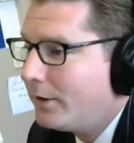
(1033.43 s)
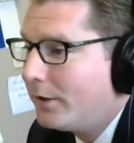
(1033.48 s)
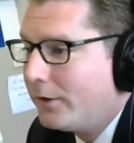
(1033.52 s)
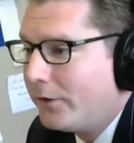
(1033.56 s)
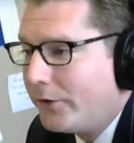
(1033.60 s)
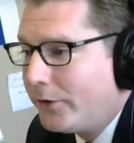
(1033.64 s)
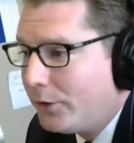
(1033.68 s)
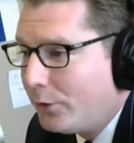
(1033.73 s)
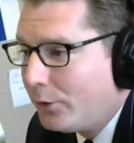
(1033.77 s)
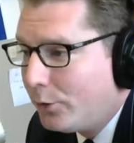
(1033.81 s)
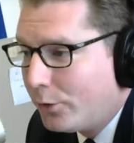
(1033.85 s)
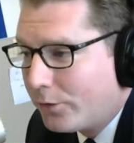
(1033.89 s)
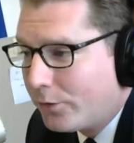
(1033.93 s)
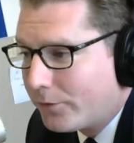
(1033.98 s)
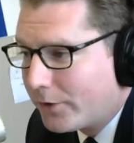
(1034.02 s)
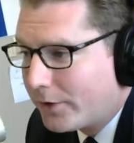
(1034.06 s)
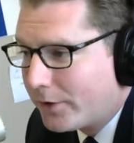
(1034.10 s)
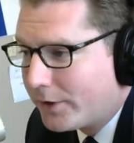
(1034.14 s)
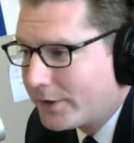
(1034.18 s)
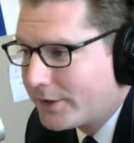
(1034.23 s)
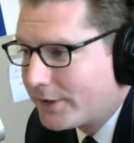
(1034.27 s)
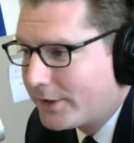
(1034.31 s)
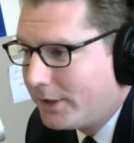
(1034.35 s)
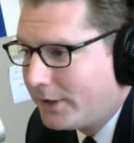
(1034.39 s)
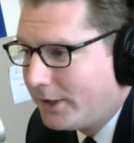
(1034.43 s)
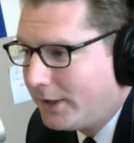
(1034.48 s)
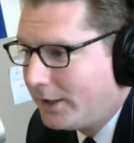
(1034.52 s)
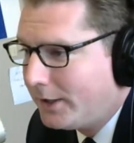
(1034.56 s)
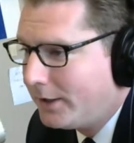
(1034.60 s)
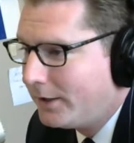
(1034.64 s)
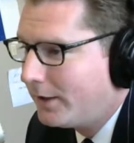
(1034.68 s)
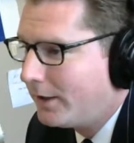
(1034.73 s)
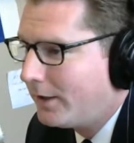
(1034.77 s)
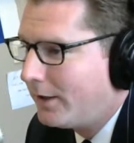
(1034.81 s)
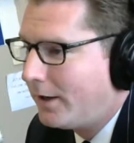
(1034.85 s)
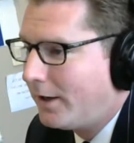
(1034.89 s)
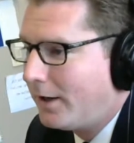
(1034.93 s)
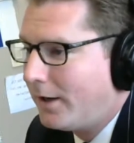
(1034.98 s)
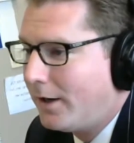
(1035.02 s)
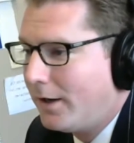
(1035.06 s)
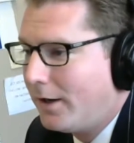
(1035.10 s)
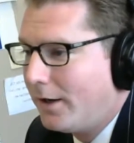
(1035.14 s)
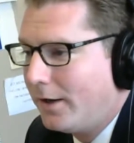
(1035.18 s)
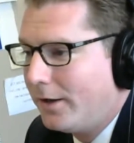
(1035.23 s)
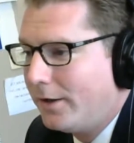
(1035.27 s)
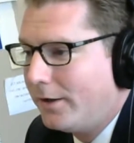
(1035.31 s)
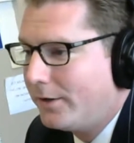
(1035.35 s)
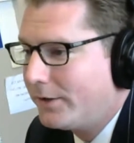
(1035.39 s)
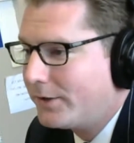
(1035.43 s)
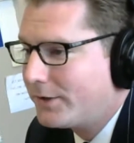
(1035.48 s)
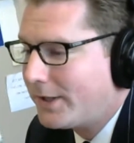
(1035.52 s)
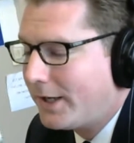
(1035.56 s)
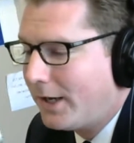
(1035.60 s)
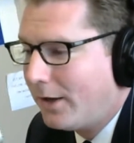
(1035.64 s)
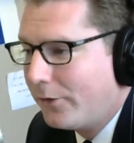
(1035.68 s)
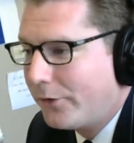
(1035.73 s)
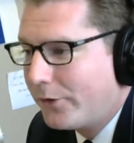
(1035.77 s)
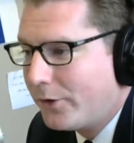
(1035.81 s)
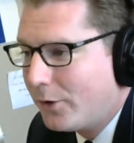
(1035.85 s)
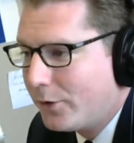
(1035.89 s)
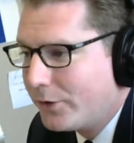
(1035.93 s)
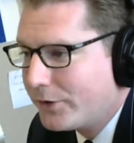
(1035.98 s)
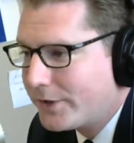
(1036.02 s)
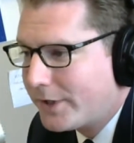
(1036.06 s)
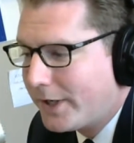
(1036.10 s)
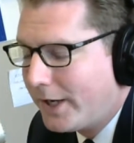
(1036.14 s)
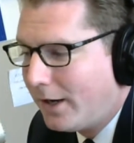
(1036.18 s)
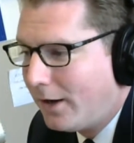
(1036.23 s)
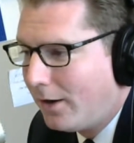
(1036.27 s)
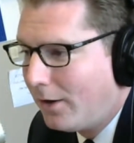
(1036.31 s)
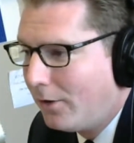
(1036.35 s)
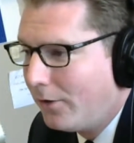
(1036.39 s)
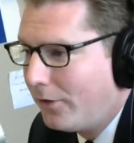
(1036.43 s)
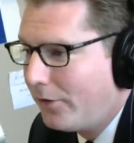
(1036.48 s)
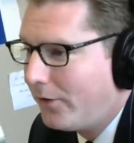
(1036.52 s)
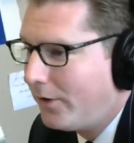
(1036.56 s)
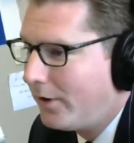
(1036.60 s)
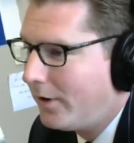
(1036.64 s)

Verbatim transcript: the university, uh, South Coast Health.